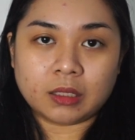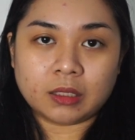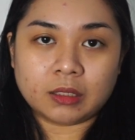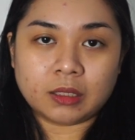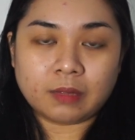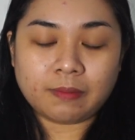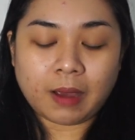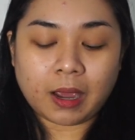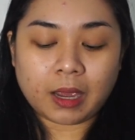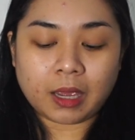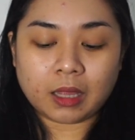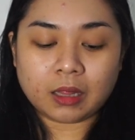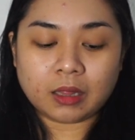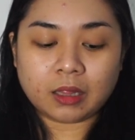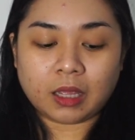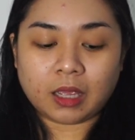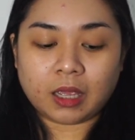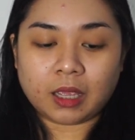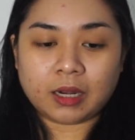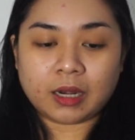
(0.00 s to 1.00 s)
diba,
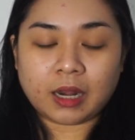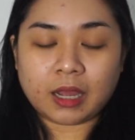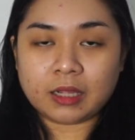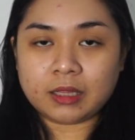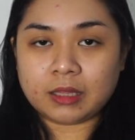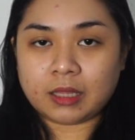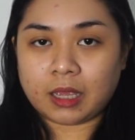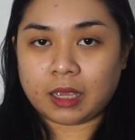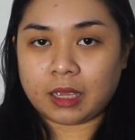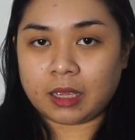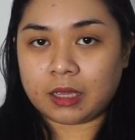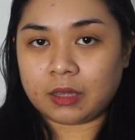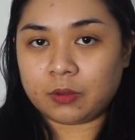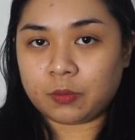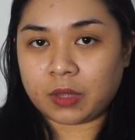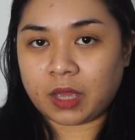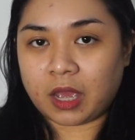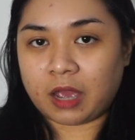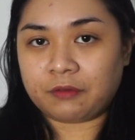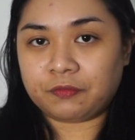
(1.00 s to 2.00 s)
in a day,
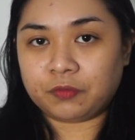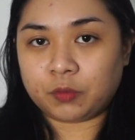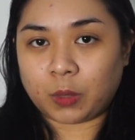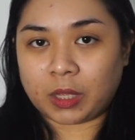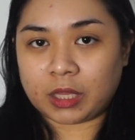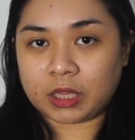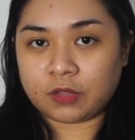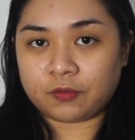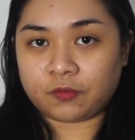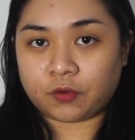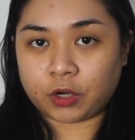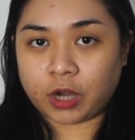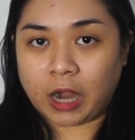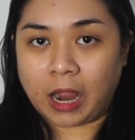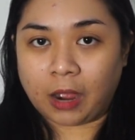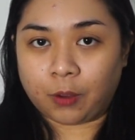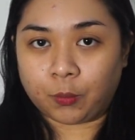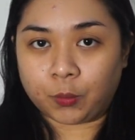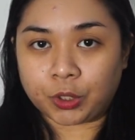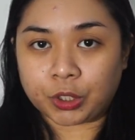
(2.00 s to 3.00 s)
we have 24
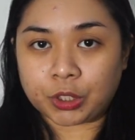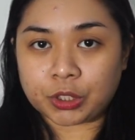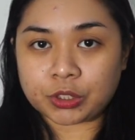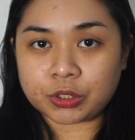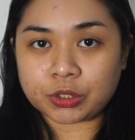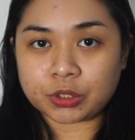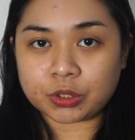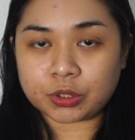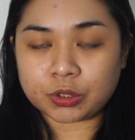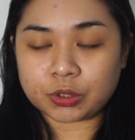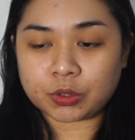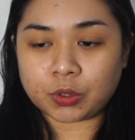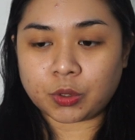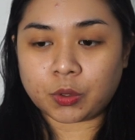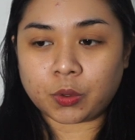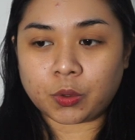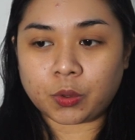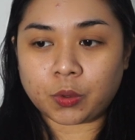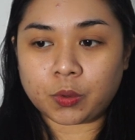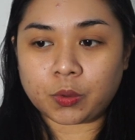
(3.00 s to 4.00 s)
hours.
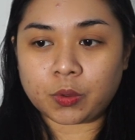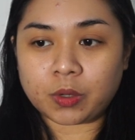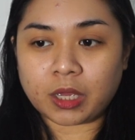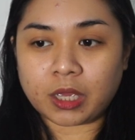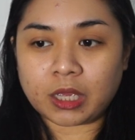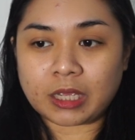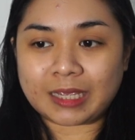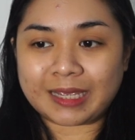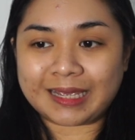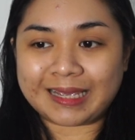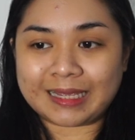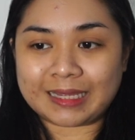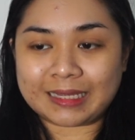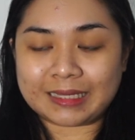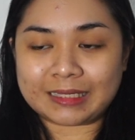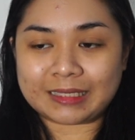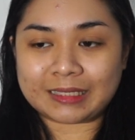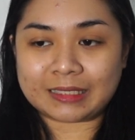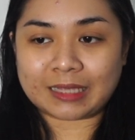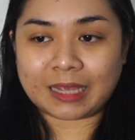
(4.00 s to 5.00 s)
So,
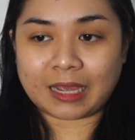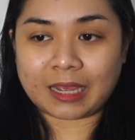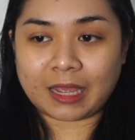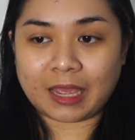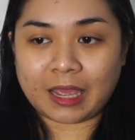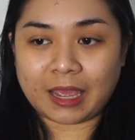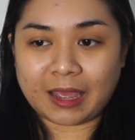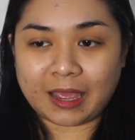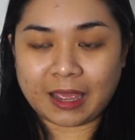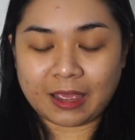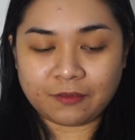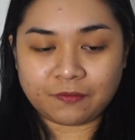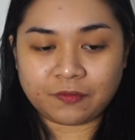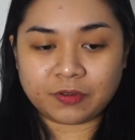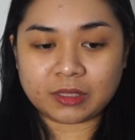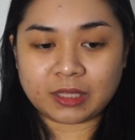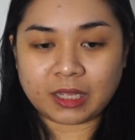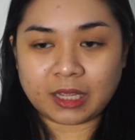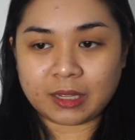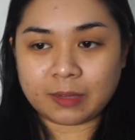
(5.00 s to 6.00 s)
sa
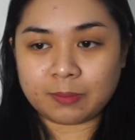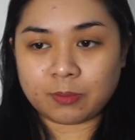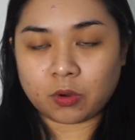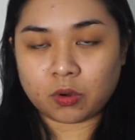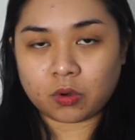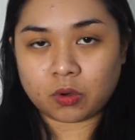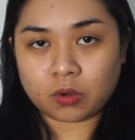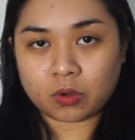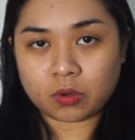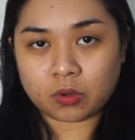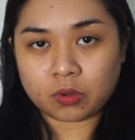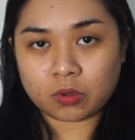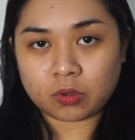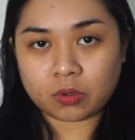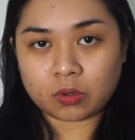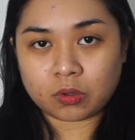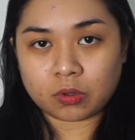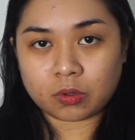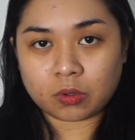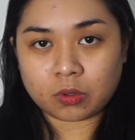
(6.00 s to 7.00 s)
everyday mong
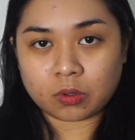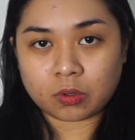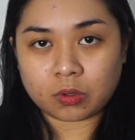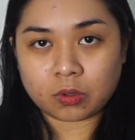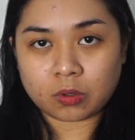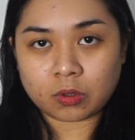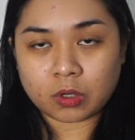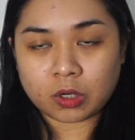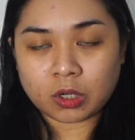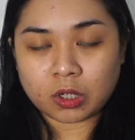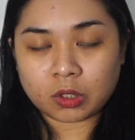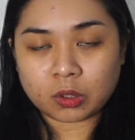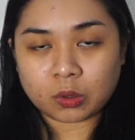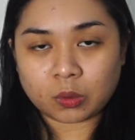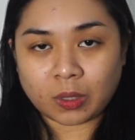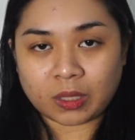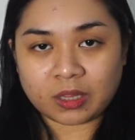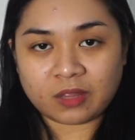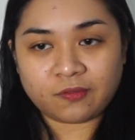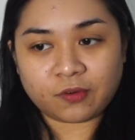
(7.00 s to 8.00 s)

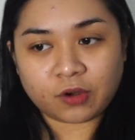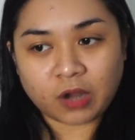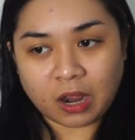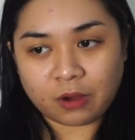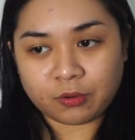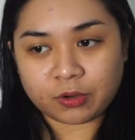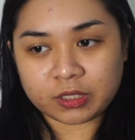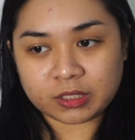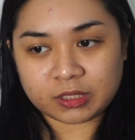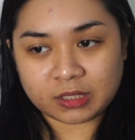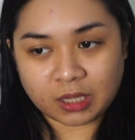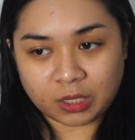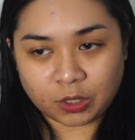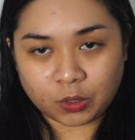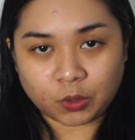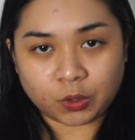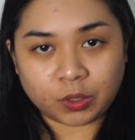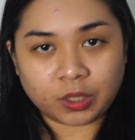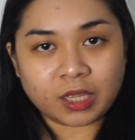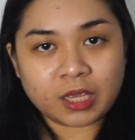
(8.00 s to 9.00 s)
24 hours na
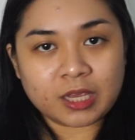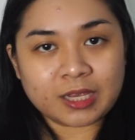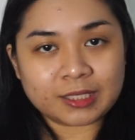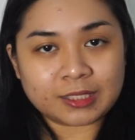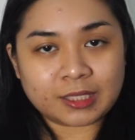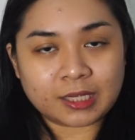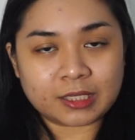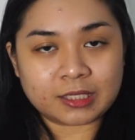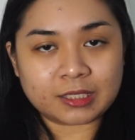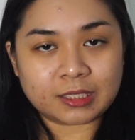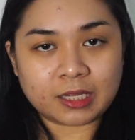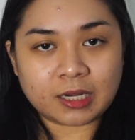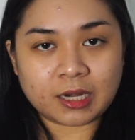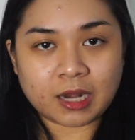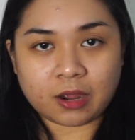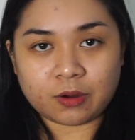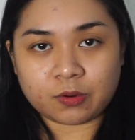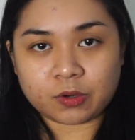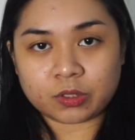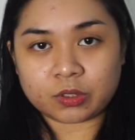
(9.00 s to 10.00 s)
yun, 16
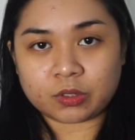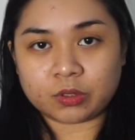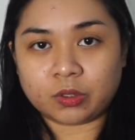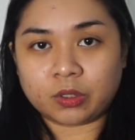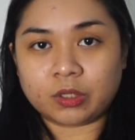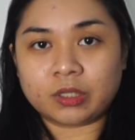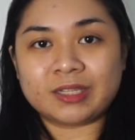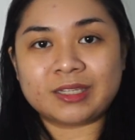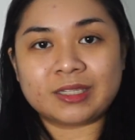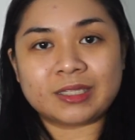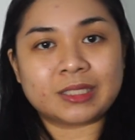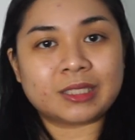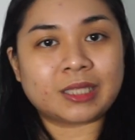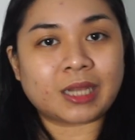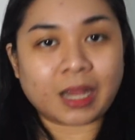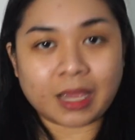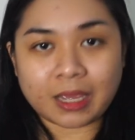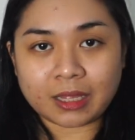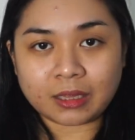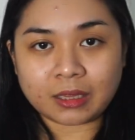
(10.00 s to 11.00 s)
hours doon,
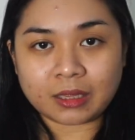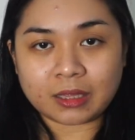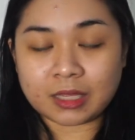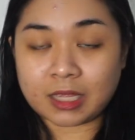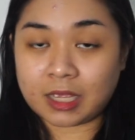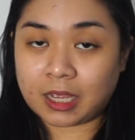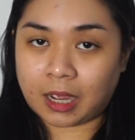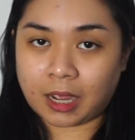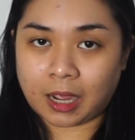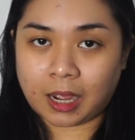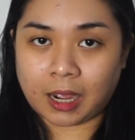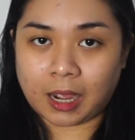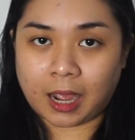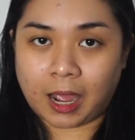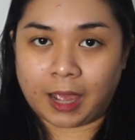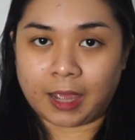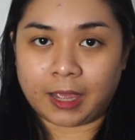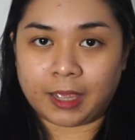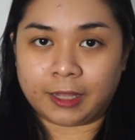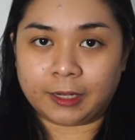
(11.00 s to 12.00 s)
straight, hindi ka
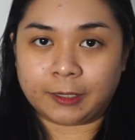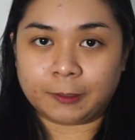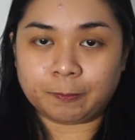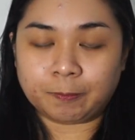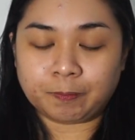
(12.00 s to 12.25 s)
kakain.